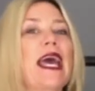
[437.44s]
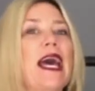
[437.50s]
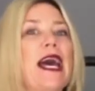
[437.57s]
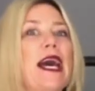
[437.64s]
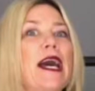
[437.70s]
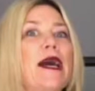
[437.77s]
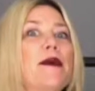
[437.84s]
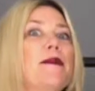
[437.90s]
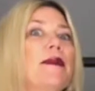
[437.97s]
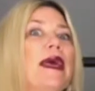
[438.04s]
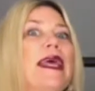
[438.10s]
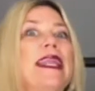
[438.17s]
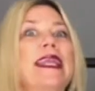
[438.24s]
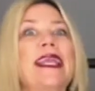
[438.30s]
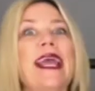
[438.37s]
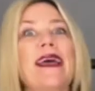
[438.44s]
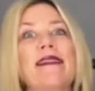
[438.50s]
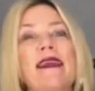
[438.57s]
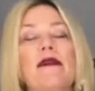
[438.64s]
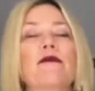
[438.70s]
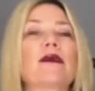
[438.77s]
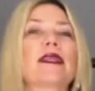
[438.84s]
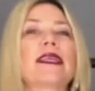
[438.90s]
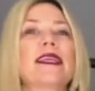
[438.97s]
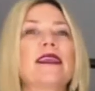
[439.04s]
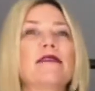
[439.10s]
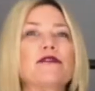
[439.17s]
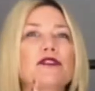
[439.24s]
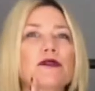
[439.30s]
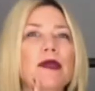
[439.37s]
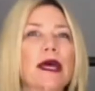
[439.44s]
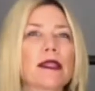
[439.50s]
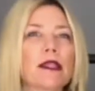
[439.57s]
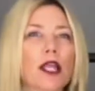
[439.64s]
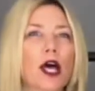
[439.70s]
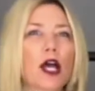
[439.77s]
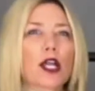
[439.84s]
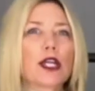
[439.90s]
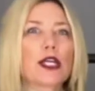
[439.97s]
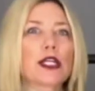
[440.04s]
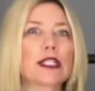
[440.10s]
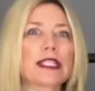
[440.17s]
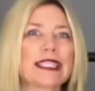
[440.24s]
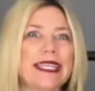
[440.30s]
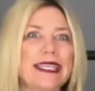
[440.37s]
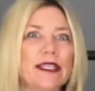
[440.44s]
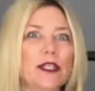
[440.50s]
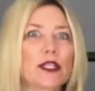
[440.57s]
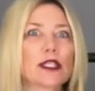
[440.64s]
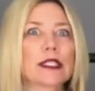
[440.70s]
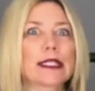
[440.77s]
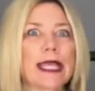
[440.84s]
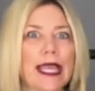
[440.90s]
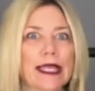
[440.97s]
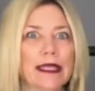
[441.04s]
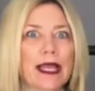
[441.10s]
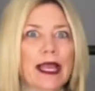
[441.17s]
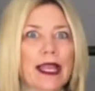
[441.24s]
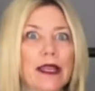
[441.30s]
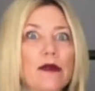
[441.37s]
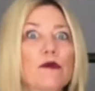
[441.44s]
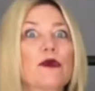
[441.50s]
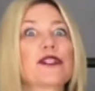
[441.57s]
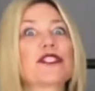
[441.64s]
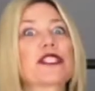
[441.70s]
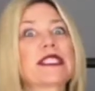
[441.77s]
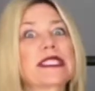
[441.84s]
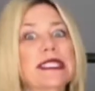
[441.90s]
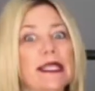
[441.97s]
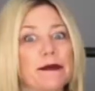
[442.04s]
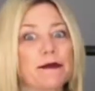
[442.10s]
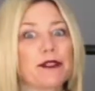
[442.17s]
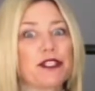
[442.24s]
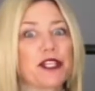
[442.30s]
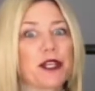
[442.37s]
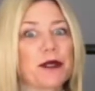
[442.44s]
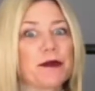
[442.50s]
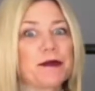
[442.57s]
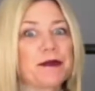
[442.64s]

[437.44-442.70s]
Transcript: And again, that really gives you that longer, leaner leg line, which slims you.